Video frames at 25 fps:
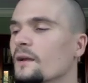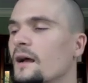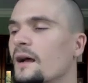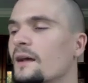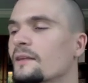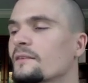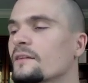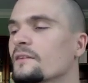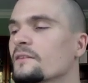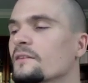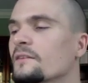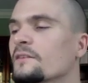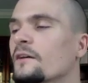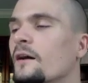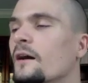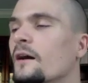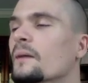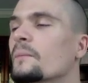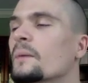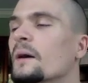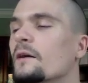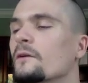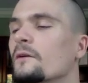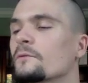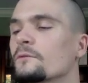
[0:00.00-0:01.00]
I tend to
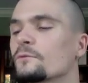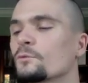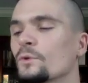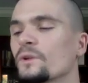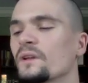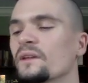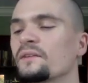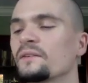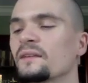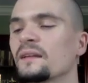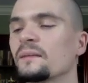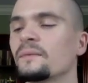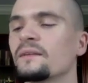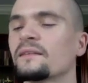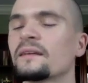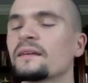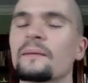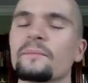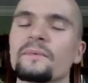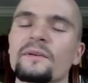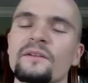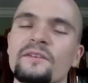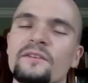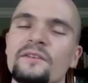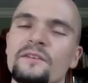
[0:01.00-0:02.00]
talk about really steamy
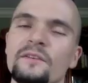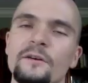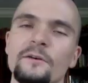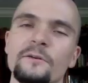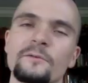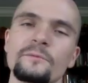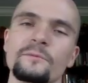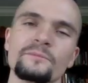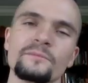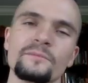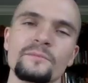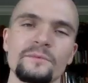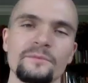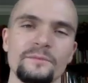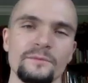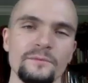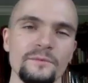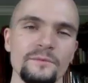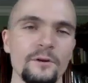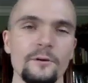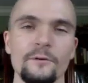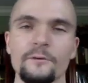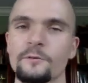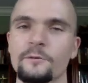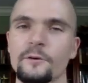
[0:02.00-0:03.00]
topics, so
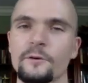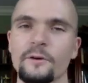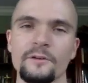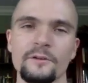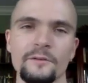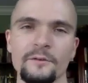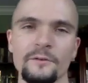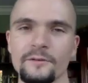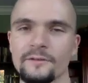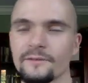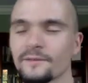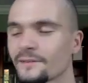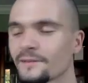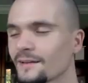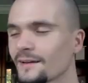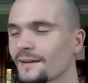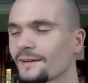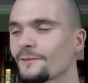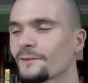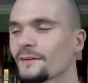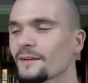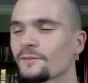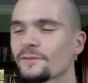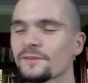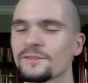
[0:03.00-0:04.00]
go for it, dude. I
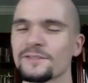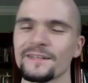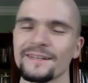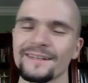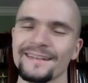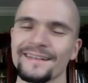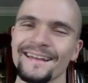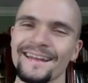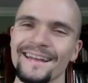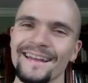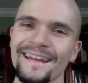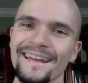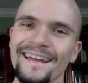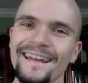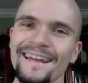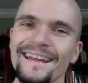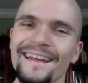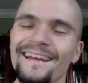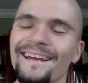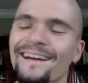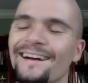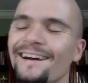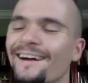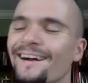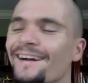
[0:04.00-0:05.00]
don't give a shit.
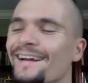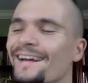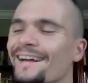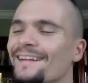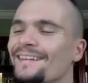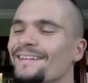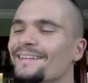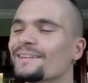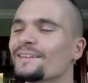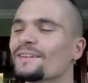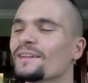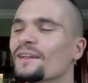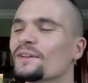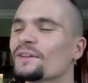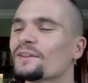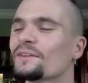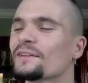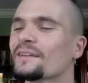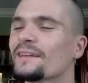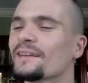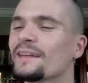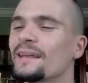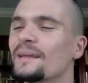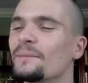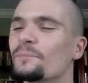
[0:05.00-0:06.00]
All right,
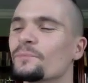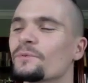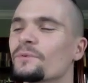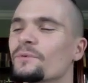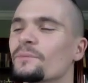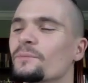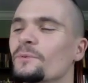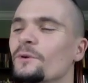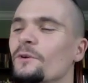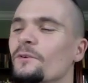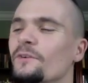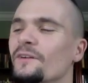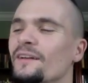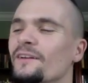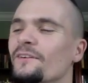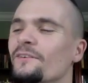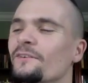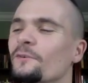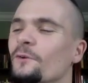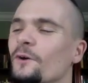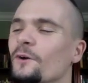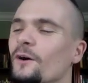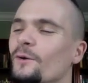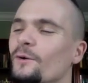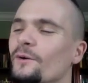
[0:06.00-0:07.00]
let's keep moving
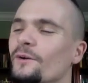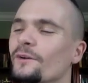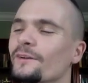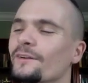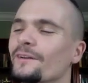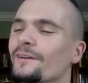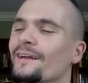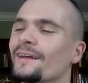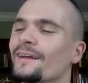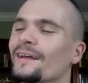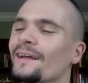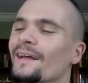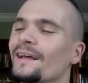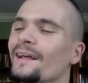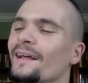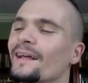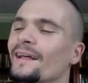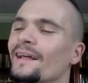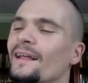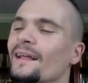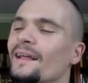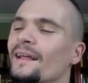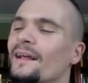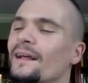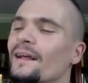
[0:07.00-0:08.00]
forward.
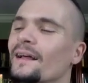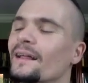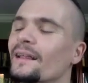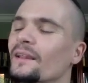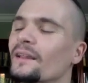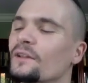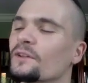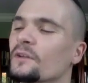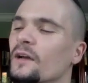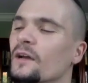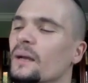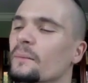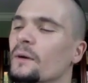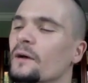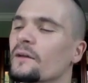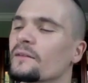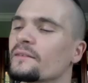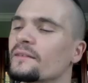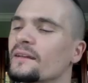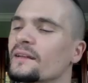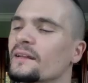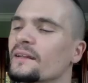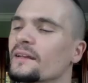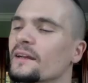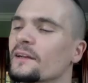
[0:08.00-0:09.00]
Let's talk about
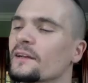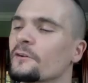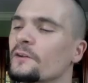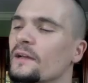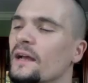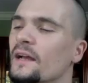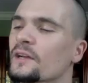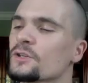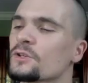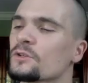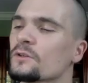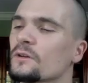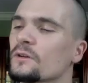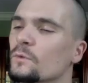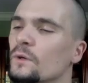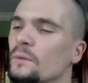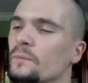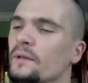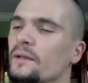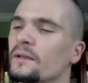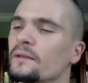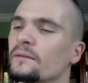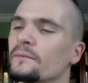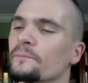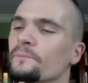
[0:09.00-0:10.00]
dating international
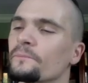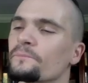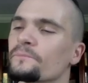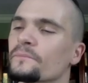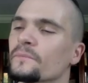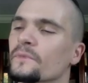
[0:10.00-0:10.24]
women.